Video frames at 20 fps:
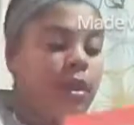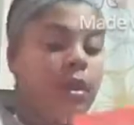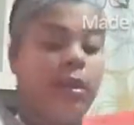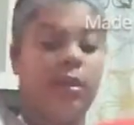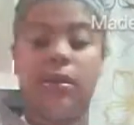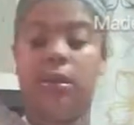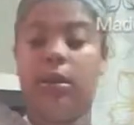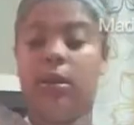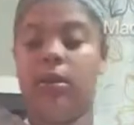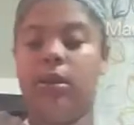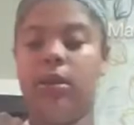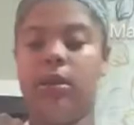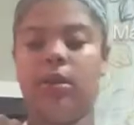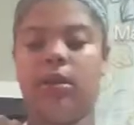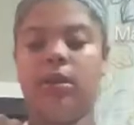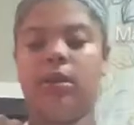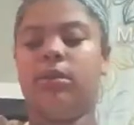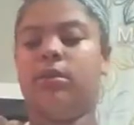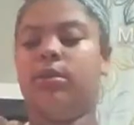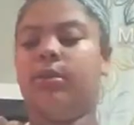And it's glow in the
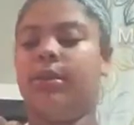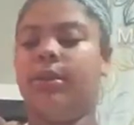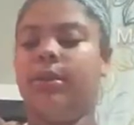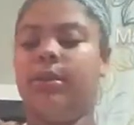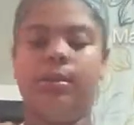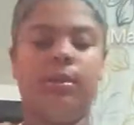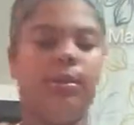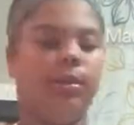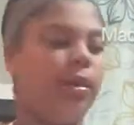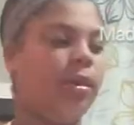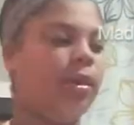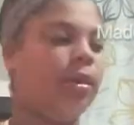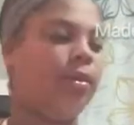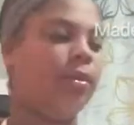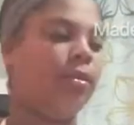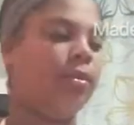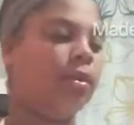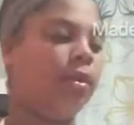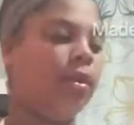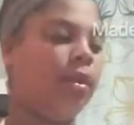dark, so
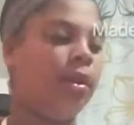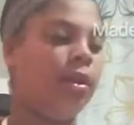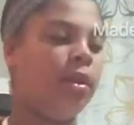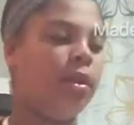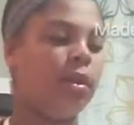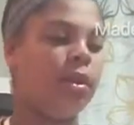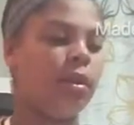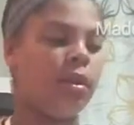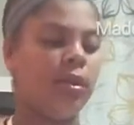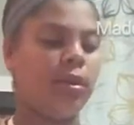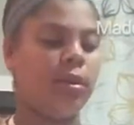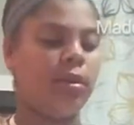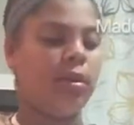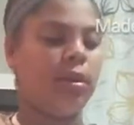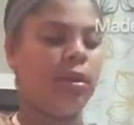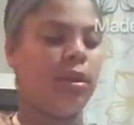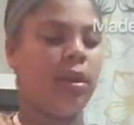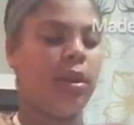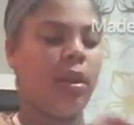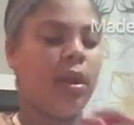to
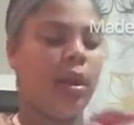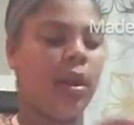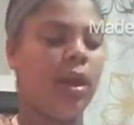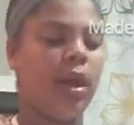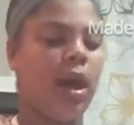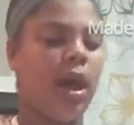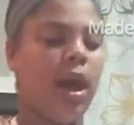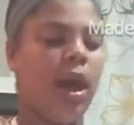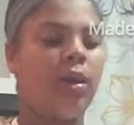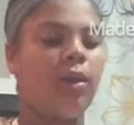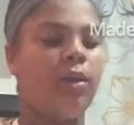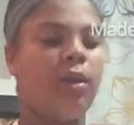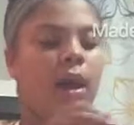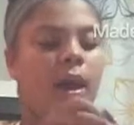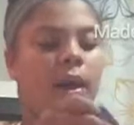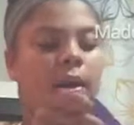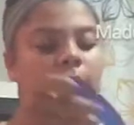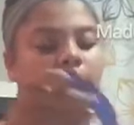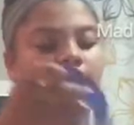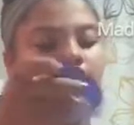see that light. I don't know
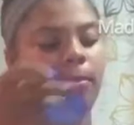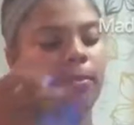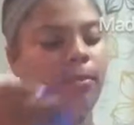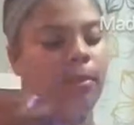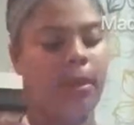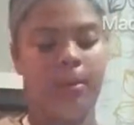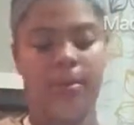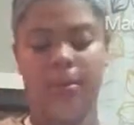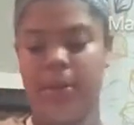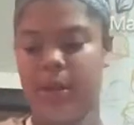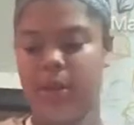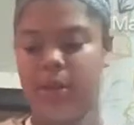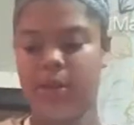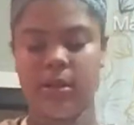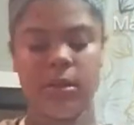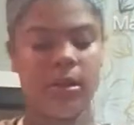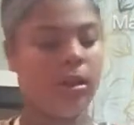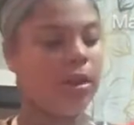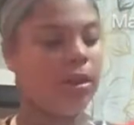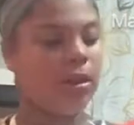how much
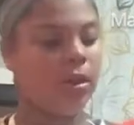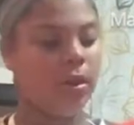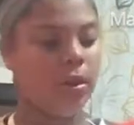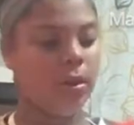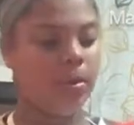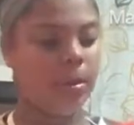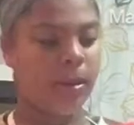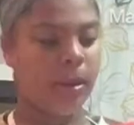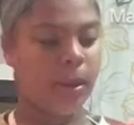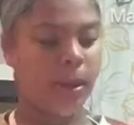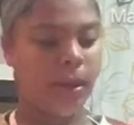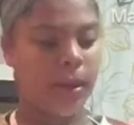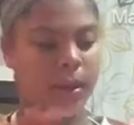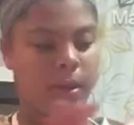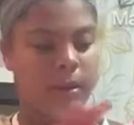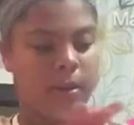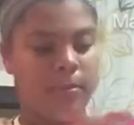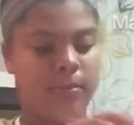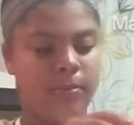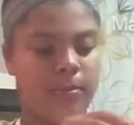it's gonna glow, but